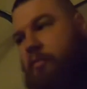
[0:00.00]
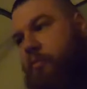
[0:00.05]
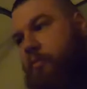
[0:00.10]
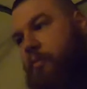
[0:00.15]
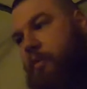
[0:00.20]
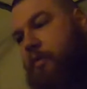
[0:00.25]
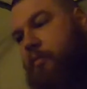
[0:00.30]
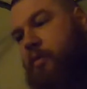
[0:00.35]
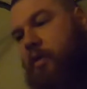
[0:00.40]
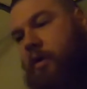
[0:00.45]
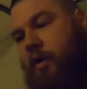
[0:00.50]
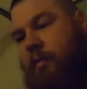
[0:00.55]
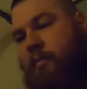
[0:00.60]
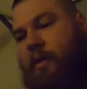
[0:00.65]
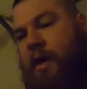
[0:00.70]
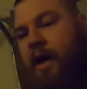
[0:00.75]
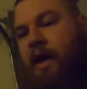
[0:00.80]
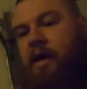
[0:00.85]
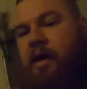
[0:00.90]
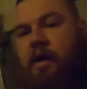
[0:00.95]
to be putting
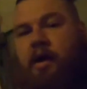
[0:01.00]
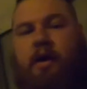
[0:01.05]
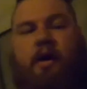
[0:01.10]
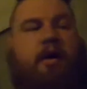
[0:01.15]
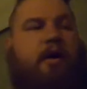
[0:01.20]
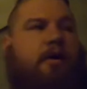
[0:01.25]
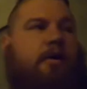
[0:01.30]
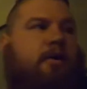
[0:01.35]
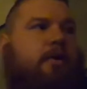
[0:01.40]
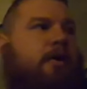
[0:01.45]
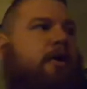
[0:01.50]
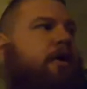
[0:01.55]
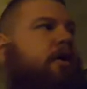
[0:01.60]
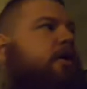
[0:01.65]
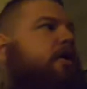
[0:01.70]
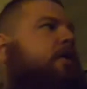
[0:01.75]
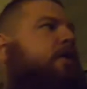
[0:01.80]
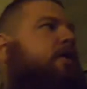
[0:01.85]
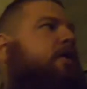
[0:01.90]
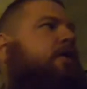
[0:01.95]
back here, and
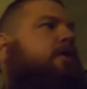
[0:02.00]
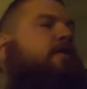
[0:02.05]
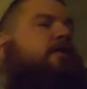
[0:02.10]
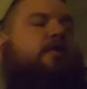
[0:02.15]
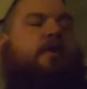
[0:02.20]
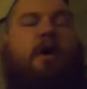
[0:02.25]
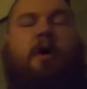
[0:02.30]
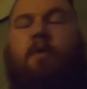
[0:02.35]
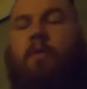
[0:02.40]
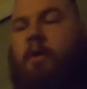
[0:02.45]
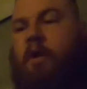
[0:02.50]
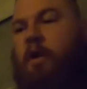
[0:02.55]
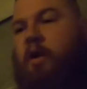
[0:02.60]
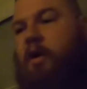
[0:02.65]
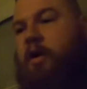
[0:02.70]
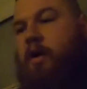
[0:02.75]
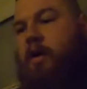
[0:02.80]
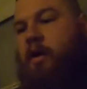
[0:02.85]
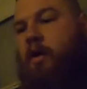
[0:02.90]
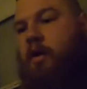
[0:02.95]
so I
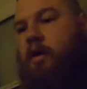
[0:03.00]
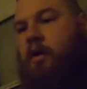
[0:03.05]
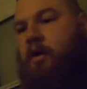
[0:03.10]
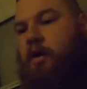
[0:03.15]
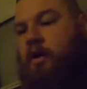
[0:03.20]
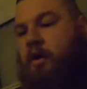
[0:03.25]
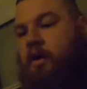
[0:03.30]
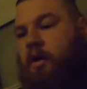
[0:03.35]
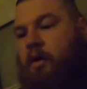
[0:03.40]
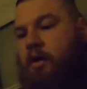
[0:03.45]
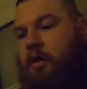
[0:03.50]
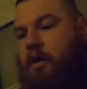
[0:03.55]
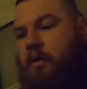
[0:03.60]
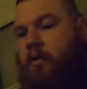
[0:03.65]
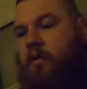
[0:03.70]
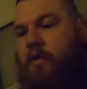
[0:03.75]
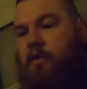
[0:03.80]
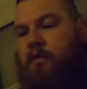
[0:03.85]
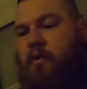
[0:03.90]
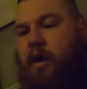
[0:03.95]
want
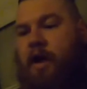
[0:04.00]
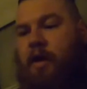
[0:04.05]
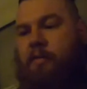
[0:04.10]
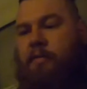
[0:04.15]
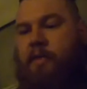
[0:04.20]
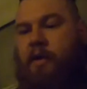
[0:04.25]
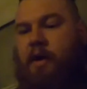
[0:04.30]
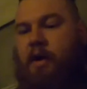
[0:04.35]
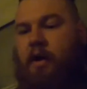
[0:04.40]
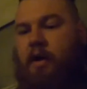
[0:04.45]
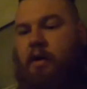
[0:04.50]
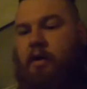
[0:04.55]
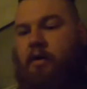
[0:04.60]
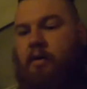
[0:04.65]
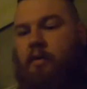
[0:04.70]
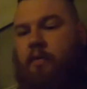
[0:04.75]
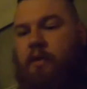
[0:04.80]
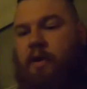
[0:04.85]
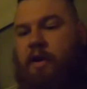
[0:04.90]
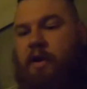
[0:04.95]
to ride up
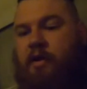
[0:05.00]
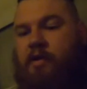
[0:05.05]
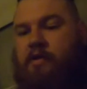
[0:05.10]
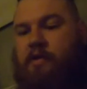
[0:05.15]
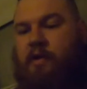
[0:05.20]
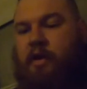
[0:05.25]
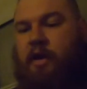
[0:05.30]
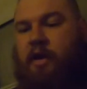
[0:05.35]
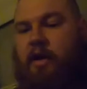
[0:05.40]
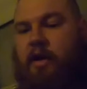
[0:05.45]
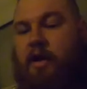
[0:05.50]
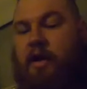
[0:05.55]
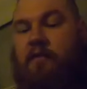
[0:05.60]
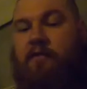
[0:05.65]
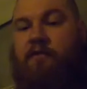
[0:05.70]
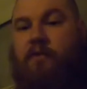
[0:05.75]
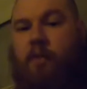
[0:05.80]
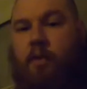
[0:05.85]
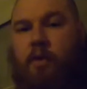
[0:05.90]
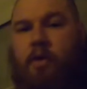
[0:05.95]
there. He
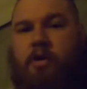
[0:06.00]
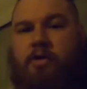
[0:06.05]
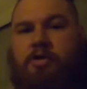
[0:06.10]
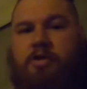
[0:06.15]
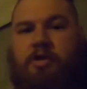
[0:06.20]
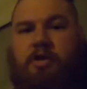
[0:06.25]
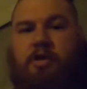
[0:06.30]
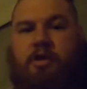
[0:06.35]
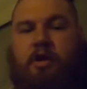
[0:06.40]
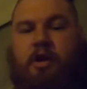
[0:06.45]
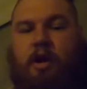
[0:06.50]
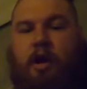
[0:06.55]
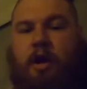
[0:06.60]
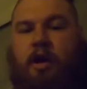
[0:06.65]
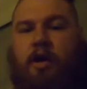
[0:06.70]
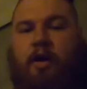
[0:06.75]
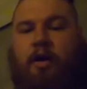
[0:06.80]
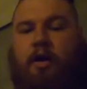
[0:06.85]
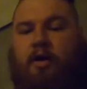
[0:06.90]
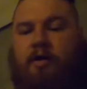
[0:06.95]
forged
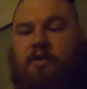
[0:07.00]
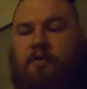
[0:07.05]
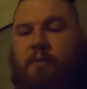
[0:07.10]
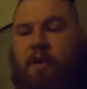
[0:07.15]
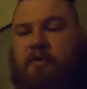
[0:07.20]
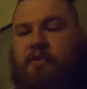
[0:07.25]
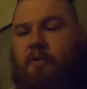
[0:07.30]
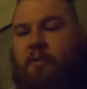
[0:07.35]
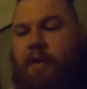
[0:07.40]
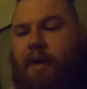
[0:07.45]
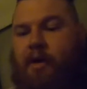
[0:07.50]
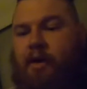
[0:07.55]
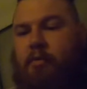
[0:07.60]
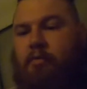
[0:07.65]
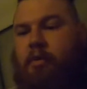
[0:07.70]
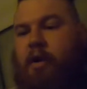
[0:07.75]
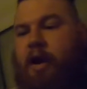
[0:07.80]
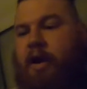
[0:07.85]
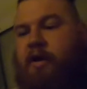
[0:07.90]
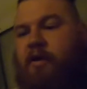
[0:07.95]
a special mounting
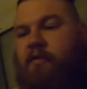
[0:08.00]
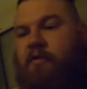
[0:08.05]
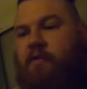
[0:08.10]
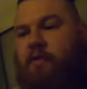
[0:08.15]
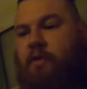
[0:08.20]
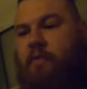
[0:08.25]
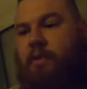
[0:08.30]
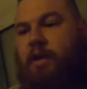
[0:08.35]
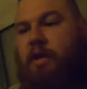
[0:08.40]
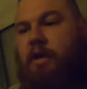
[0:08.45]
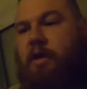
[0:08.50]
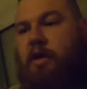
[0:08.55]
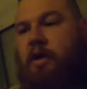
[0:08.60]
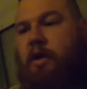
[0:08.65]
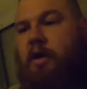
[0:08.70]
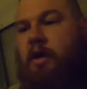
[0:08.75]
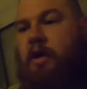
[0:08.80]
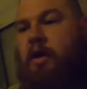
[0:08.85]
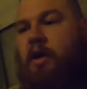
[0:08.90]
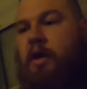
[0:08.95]
bracket for me.
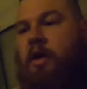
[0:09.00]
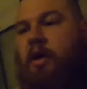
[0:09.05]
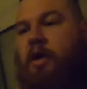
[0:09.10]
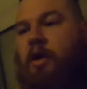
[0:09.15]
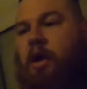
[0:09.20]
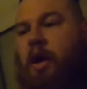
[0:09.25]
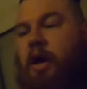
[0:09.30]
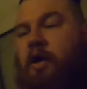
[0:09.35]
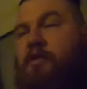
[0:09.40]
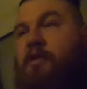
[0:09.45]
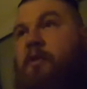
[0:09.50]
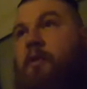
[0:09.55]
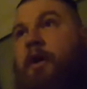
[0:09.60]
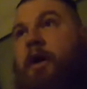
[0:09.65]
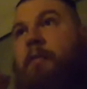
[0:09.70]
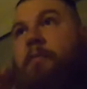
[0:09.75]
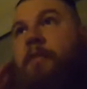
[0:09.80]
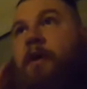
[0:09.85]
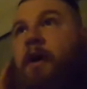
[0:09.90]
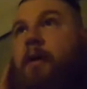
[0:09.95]
I actually went
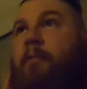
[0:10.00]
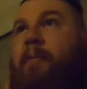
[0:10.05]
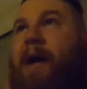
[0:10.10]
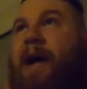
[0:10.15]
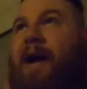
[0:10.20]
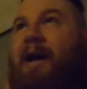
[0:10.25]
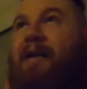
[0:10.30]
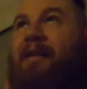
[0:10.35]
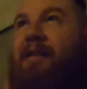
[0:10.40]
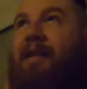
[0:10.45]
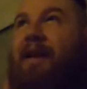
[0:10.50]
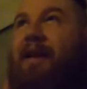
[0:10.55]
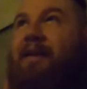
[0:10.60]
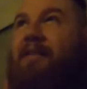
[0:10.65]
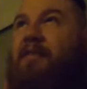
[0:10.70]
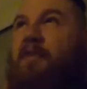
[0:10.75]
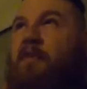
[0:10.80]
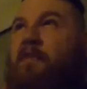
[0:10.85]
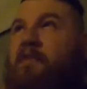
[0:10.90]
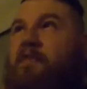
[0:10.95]
up there back in like
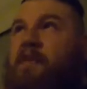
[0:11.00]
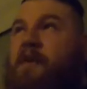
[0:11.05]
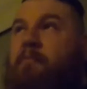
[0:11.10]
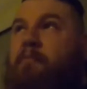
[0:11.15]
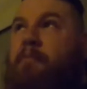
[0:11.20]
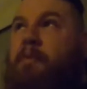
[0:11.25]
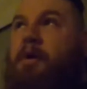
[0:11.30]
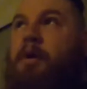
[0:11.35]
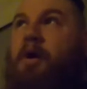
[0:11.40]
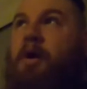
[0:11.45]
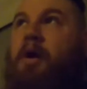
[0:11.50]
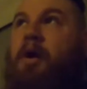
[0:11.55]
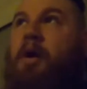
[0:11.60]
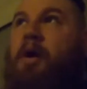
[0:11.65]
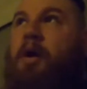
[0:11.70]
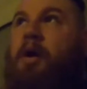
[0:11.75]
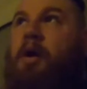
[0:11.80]
November,